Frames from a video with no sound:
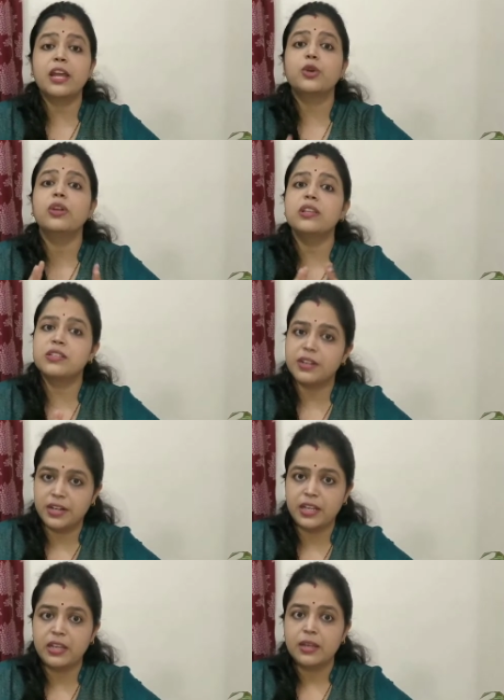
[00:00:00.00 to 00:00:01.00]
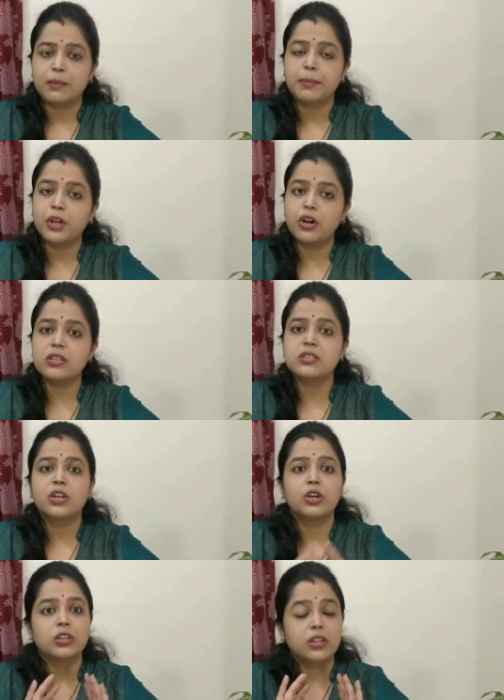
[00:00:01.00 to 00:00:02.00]
regular study, because
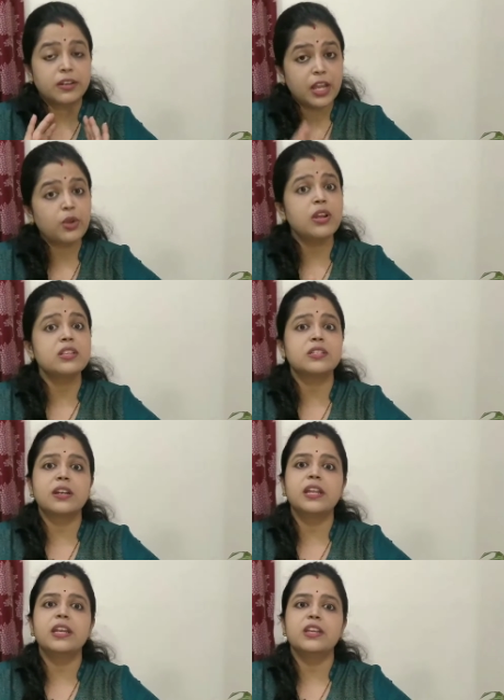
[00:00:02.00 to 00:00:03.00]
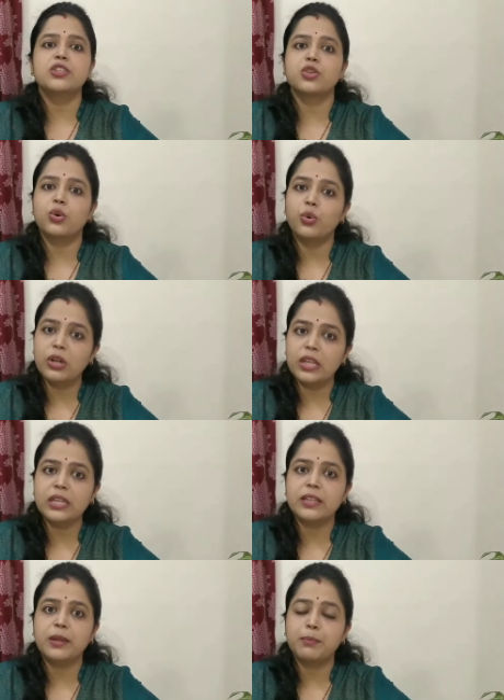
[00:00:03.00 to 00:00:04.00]
the regular study is
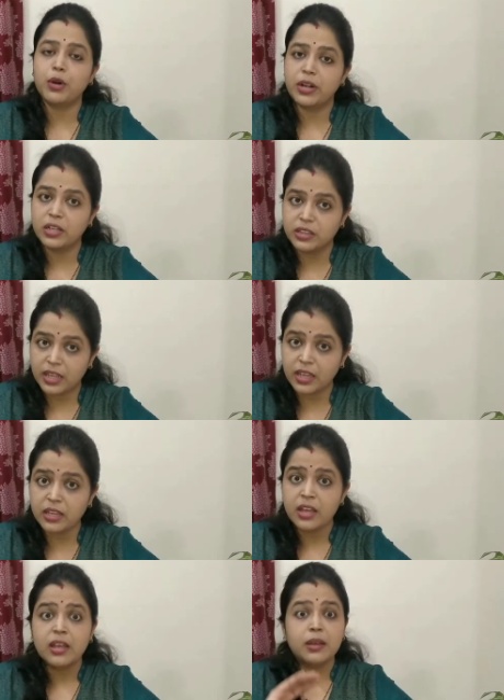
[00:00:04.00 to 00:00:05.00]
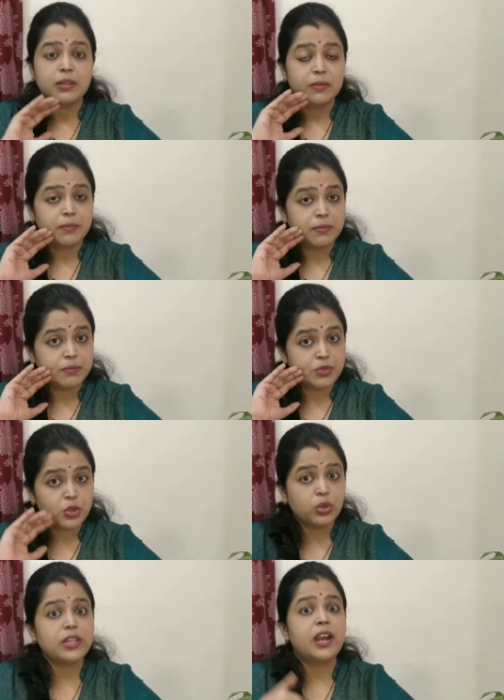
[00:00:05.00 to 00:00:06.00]
only the important thing,
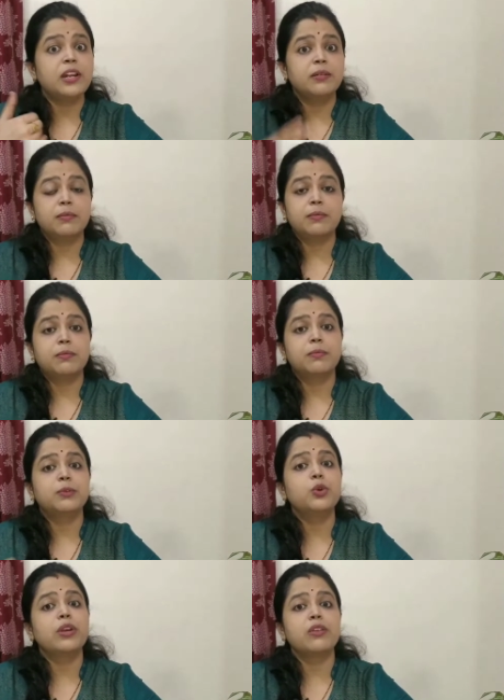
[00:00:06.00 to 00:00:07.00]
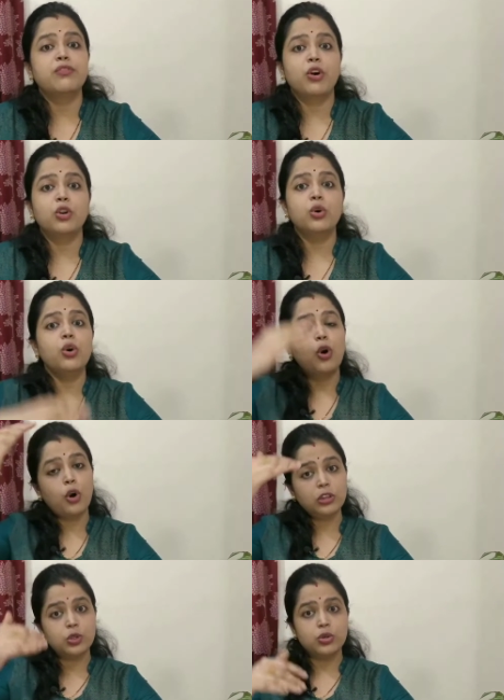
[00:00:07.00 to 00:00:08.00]
so that you can follow
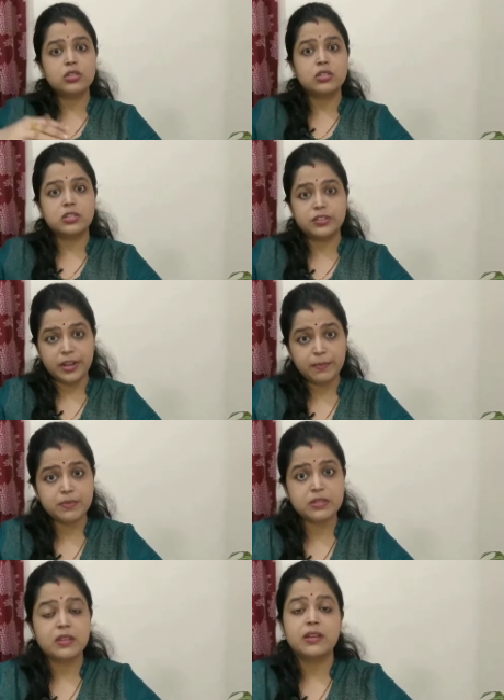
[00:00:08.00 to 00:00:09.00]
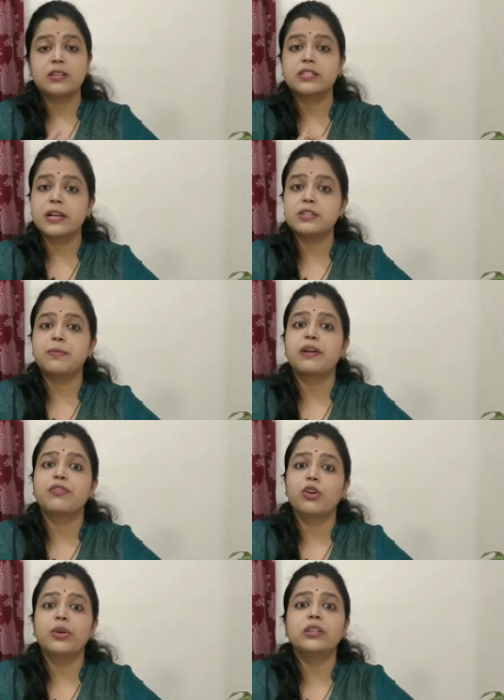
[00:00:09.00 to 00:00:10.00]
all those tips just by
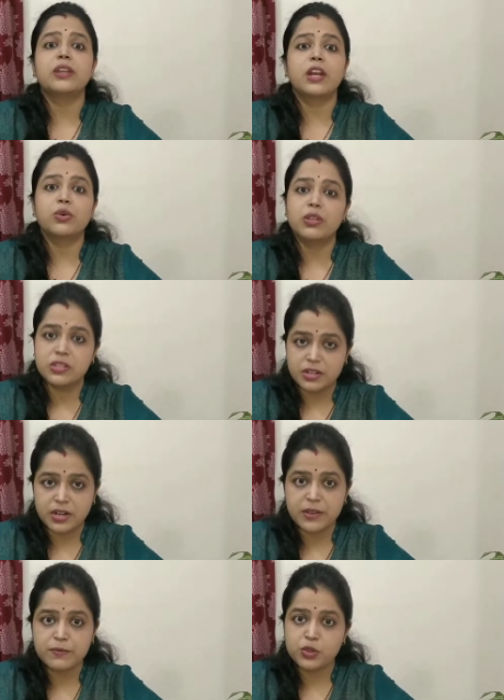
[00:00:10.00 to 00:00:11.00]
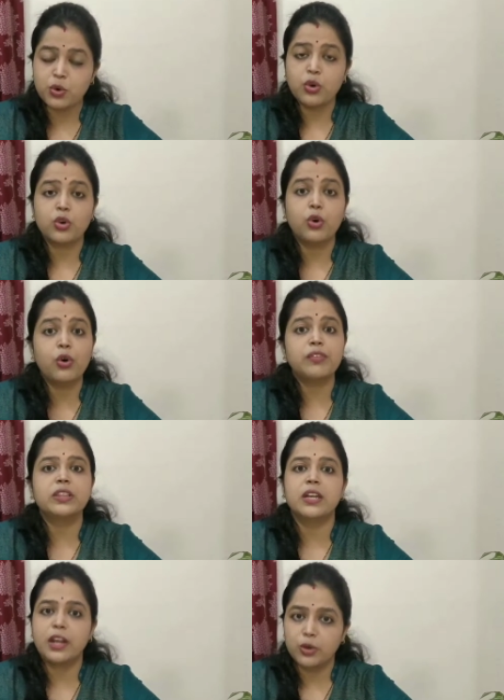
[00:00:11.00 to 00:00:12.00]
following the regular study. So go
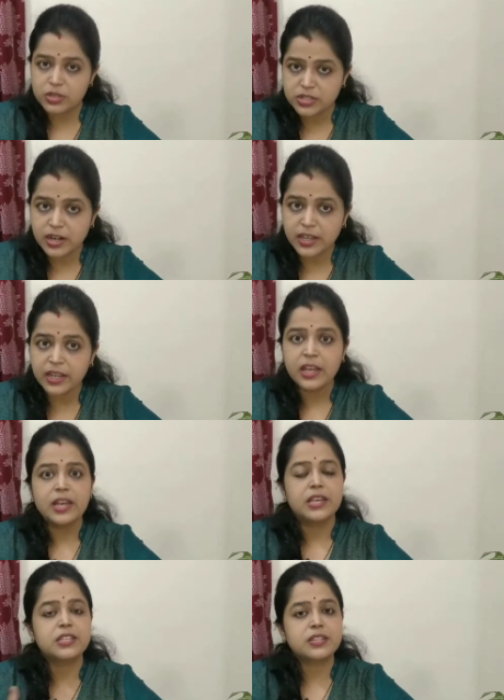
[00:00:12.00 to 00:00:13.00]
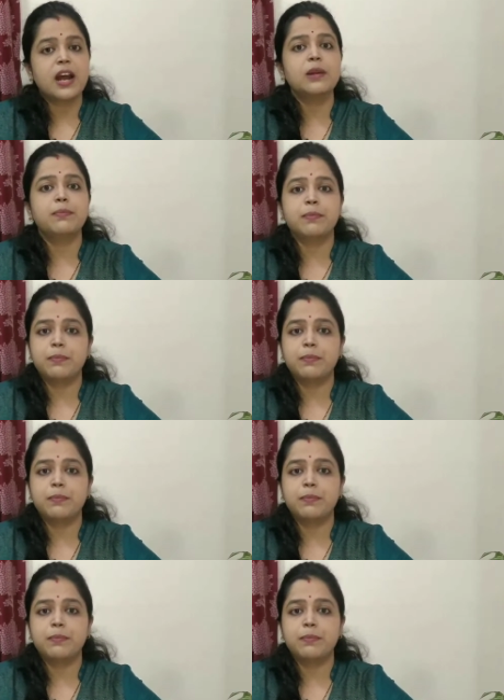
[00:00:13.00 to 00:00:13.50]
with the regular study, start